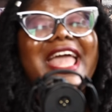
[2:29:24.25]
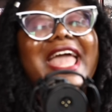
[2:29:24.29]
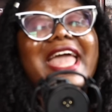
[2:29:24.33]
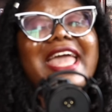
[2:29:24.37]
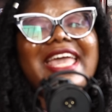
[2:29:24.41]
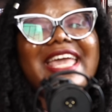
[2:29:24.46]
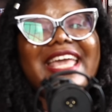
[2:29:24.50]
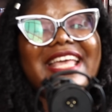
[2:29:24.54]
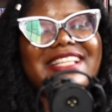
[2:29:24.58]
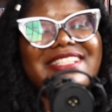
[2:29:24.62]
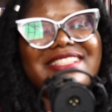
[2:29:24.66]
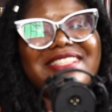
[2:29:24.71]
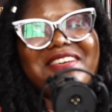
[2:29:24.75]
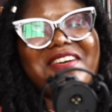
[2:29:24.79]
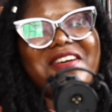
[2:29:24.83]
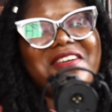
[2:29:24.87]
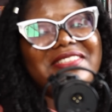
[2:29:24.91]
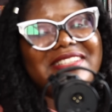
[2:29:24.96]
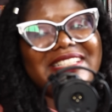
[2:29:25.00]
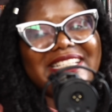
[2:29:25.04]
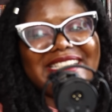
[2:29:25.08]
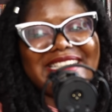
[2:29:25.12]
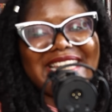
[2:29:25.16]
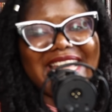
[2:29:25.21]
is the
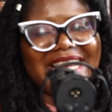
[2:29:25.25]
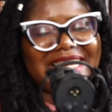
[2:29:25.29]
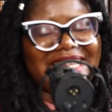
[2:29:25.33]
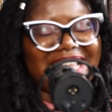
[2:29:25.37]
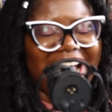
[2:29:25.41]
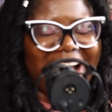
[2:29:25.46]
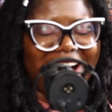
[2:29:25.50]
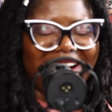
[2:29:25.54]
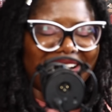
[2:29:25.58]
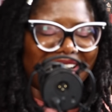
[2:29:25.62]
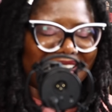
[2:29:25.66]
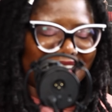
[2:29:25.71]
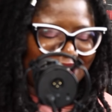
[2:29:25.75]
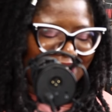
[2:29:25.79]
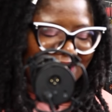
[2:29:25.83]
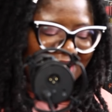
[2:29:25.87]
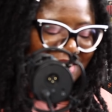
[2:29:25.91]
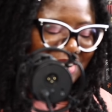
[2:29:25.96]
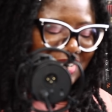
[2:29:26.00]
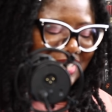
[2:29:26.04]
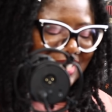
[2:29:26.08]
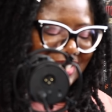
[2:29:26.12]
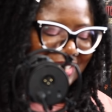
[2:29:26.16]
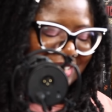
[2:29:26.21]
only dead character
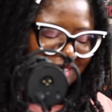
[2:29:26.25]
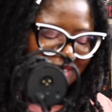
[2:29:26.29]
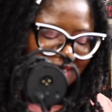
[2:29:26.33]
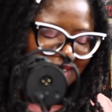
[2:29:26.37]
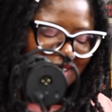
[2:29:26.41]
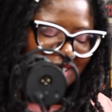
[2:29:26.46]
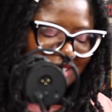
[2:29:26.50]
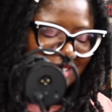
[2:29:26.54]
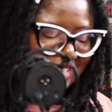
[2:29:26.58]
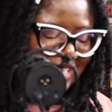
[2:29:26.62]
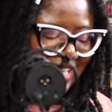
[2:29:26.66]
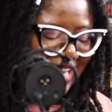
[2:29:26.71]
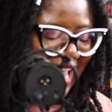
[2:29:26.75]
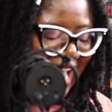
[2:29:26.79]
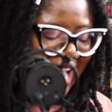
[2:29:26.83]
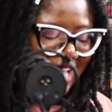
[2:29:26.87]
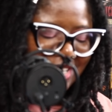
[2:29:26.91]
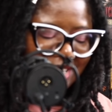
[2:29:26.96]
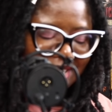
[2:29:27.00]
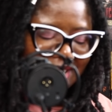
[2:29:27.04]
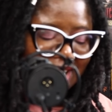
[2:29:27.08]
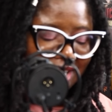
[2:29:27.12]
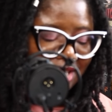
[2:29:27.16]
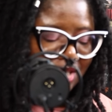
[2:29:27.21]
on this list that I
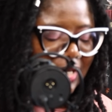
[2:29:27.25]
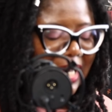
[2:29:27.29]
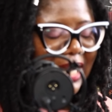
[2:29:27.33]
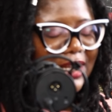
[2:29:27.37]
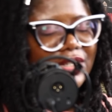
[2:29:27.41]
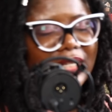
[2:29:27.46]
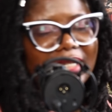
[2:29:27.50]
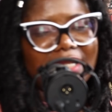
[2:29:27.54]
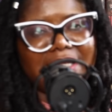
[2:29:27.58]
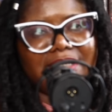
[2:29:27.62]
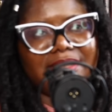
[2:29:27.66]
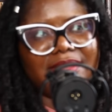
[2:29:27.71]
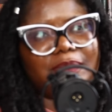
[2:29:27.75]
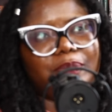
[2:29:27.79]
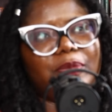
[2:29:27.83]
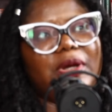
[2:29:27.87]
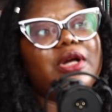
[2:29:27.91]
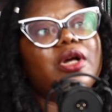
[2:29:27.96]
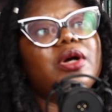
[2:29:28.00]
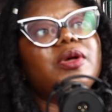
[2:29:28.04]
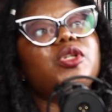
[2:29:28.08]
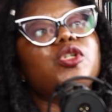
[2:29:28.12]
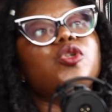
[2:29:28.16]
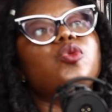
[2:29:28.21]
just had to actually
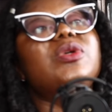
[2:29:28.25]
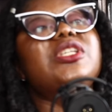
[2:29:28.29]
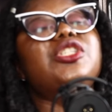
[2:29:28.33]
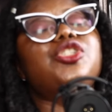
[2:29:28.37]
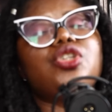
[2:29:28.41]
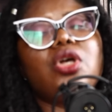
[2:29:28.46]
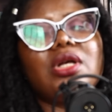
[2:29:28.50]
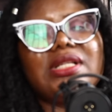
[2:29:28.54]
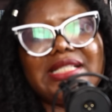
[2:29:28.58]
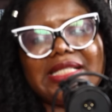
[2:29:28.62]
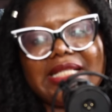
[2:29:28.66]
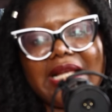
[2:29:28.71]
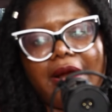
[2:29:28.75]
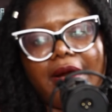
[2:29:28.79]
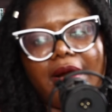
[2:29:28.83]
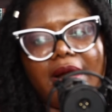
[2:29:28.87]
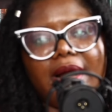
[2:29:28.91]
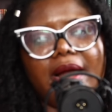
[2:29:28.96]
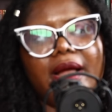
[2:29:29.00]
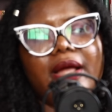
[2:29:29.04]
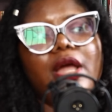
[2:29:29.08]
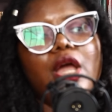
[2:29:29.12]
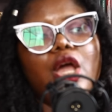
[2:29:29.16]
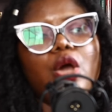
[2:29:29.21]
because we saw
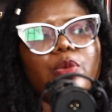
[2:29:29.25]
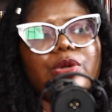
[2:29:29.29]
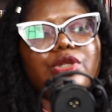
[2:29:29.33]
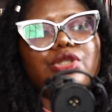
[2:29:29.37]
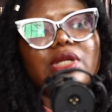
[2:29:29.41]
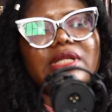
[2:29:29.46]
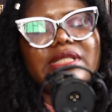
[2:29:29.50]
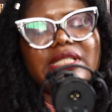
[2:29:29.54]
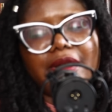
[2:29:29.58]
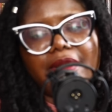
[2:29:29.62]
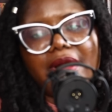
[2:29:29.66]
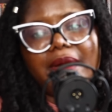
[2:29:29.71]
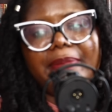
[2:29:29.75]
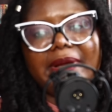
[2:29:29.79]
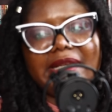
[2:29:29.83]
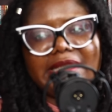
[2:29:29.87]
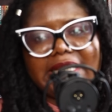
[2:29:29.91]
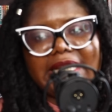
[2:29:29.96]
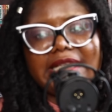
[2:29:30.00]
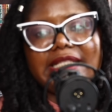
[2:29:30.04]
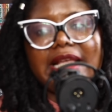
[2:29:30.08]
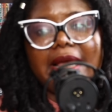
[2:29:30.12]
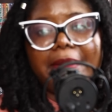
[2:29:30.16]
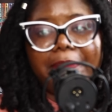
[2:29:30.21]
Sarah, we saw Sarah
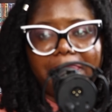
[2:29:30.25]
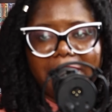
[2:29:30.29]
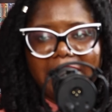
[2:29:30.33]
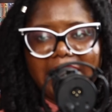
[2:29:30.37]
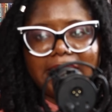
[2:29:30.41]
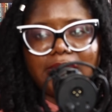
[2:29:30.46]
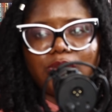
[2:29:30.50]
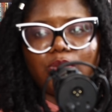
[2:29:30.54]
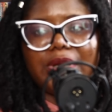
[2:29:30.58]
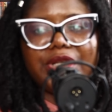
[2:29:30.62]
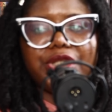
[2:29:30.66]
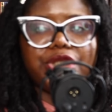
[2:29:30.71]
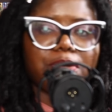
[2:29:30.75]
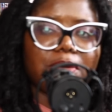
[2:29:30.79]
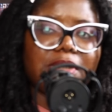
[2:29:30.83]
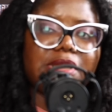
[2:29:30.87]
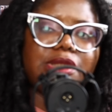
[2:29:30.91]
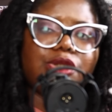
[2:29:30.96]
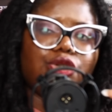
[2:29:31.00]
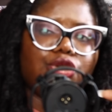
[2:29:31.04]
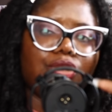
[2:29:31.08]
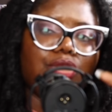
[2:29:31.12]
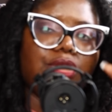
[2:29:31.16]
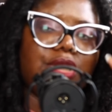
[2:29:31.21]
Basset a bit when she was,
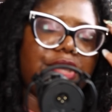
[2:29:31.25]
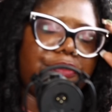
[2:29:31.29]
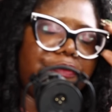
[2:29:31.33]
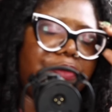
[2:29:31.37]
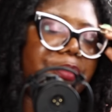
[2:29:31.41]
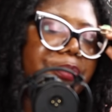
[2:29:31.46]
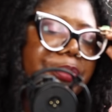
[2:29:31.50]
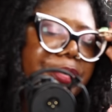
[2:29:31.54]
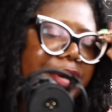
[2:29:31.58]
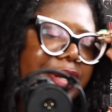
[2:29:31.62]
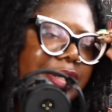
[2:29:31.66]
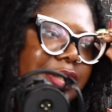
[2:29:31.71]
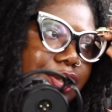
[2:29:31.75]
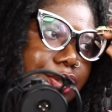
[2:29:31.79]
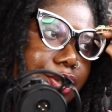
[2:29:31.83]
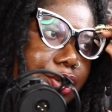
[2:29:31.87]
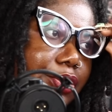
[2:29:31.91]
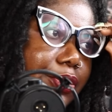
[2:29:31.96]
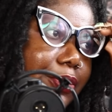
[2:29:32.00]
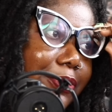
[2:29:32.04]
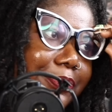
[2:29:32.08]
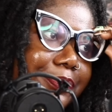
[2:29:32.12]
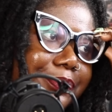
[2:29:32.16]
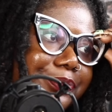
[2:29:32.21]
you know, giving birth.
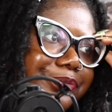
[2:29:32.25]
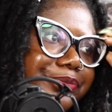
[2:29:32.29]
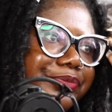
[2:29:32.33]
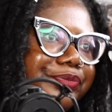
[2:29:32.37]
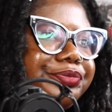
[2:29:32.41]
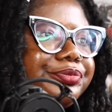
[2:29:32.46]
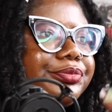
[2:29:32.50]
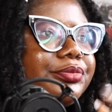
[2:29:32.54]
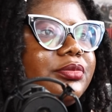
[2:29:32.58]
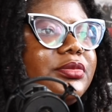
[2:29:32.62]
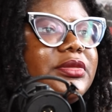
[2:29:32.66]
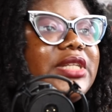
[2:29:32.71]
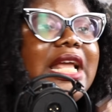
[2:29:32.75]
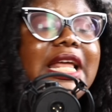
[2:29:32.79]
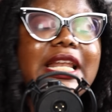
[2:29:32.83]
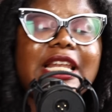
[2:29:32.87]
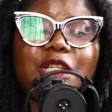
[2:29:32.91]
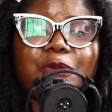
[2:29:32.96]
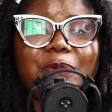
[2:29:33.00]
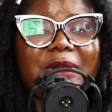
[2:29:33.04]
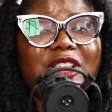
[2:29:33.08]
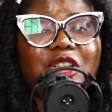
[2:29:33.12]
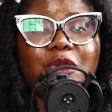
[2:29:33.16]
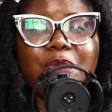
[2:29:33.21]
So this
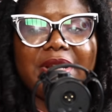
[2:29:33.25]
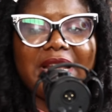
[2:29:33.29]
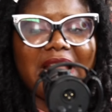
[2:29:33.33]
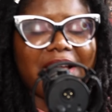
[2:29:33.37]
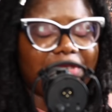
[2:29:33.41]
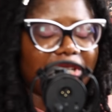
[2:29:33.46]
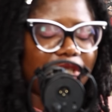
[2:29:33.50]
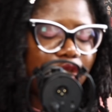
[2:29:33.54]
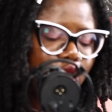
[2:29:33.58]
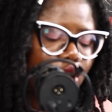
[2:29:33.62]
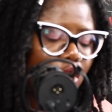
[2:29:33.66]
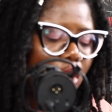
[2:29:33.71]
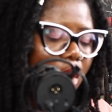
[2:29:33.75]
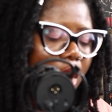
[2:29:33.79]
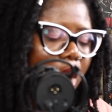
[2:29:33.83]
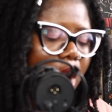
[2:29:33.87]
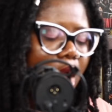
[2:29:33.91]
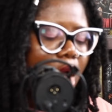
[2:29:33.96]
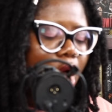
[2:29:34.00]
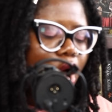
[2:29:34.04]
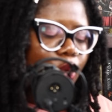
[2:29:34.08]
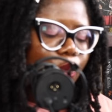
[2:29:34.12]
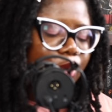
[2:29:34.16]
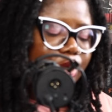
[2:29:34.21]
person we never saw,
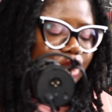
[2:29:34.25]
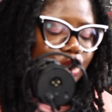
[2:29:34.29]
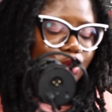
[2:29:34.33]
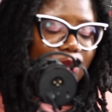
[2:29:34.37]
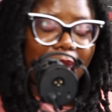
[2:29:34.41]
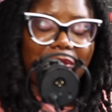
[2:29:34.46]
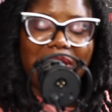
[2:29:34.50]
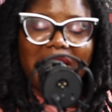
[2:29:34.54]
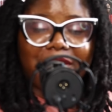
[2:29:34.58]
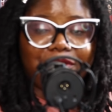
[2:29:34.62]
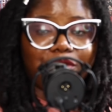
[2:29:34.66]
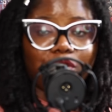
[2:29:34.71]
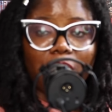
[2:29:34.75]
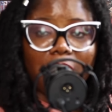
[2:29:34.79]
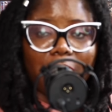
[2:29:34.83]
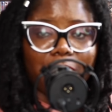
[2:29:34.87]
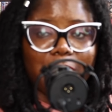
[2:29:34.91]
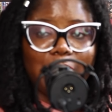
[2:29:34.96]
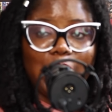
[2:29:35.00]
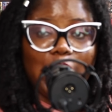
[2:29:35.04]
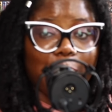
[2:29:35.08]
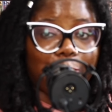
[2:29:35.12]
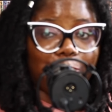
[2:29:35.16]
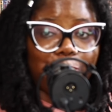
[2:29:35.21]
which is why we have no
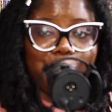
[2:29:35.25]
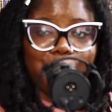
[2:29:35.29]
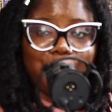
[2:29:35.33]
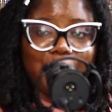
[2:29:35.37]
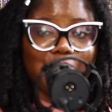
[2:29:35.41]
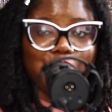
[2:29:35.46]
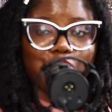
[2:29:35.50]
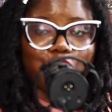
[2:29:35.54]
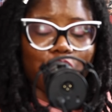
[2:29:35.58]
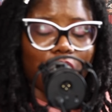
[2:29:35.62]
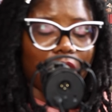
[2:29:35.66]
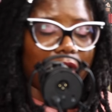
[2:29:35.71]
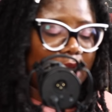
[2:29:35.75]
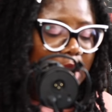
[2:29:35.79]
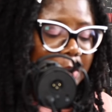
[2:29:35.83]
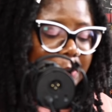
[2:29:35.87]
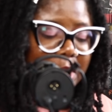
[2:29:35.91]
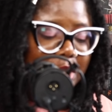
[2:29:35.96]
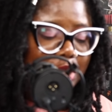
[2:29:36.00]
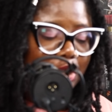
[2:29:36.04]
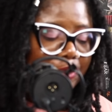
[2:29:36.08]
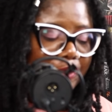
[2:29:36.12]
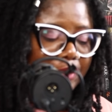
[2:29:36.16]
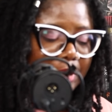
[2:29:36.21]
a picture or
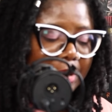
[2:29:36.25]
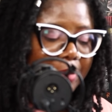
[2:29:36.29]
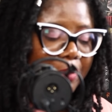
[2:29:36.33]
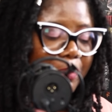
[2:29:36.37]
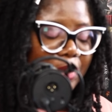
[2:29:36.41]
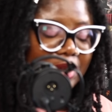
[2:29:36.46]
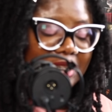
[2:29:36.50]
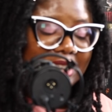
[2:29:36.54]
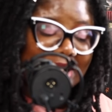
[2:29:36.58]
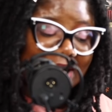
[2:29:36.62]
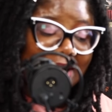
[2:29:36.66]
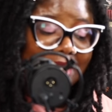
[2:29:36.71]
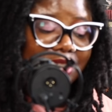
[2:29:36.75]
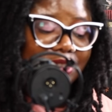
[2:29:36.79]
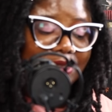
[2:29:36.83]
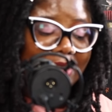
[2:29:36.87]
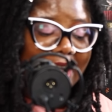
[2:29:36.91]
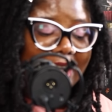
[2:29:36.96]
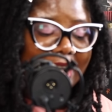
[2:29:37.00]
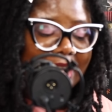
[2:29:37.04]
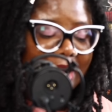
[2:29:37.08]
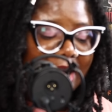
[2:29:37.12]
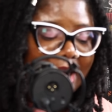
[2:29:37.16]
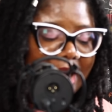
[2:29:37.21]
image of him. But this
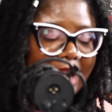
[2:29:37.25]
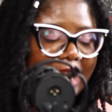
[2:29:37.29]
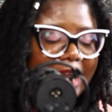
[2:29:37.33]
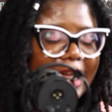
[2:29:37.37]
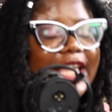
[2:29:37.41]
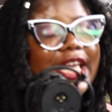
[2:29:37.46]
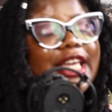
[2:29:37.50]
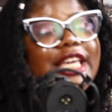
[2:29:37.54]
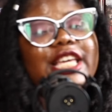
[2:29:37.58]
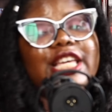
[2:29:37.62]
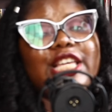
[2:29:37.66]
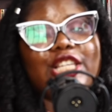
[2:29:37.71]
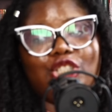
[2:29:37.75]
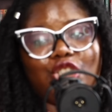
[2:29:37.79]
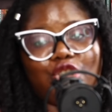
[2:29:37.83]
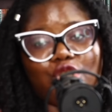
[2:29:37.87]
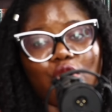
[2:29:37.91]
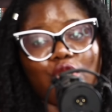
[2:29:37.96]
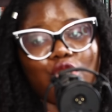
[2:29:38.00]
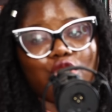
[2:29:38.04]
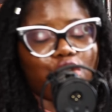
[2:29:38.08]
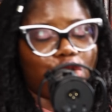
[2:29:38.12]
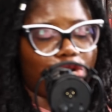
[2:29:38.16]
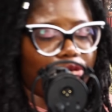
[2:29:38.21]
right here is
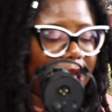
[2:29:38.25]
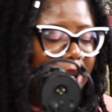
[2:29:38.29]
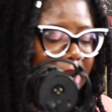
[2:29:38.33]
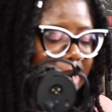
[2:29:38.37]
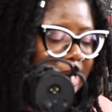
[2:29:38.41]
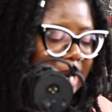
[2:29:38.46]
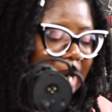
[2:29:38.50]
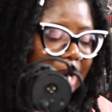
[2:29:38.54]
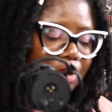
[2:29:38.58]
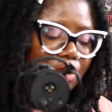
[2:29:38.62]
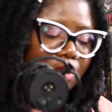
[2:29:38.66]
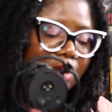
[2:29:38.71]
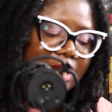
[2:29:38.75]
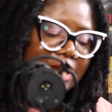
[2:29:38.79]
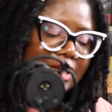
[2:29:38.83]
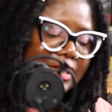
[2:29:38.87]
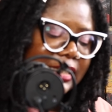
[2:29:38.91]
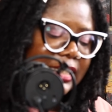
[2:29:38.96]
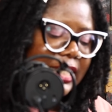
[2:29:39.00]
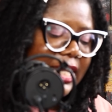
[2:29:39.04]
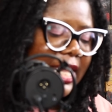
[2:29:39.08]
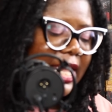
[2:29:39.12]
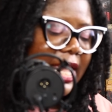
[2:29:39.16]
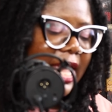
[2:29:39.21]
George Crane. And
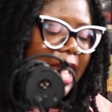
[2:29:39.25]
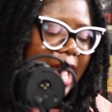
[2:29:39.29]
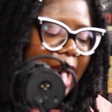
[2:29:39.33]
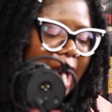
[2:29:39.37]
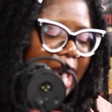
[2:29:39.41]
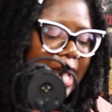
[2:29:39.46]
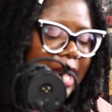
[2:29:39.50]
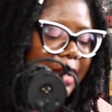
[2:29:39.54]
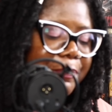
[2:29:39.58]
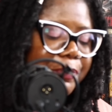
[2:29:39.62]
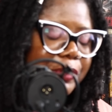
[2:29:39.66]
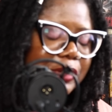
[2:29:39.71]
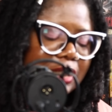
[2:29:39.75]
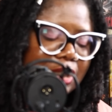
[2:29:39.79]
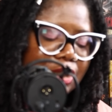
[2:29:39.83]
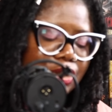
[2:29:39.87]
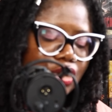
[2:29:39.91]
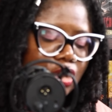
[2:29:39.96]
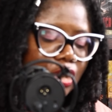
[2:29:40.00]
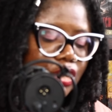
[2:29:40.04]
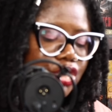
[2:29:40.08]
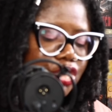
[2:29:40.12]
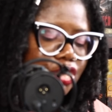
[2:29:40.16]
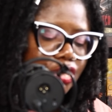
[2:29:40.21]
honestly, I am putting
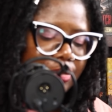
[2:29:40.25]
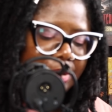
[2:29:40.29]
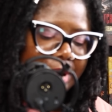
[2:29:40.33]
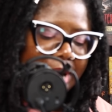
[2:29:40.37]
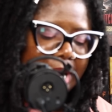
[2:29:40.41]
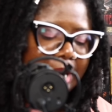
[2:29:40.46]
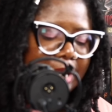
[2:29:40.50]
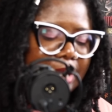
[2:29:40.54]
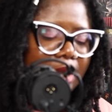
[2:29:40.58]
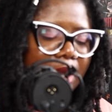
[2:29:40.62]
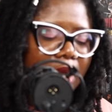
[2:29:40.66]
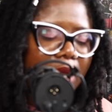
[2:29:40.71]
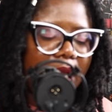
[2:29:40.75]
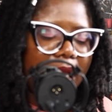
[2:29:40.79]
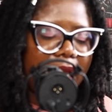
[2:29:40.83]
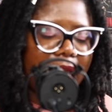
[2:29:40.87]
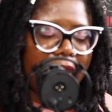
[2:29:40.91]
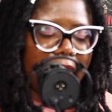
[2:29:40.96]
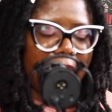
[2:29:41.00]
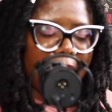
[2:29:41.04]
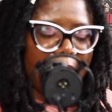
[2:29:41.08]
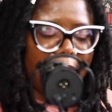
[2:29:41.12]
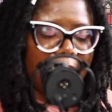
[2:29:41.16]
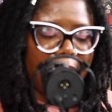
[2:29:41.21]
George Crane
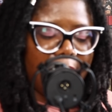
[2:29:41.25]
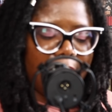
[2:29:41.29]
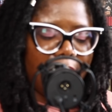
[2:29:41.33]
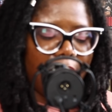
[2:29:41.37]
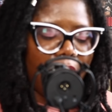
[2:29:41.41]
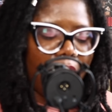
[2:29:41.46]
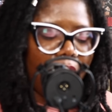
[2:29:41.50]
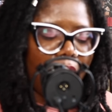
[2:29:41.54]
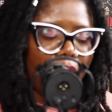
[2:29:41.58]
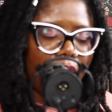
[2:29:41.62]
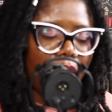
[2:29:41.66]
in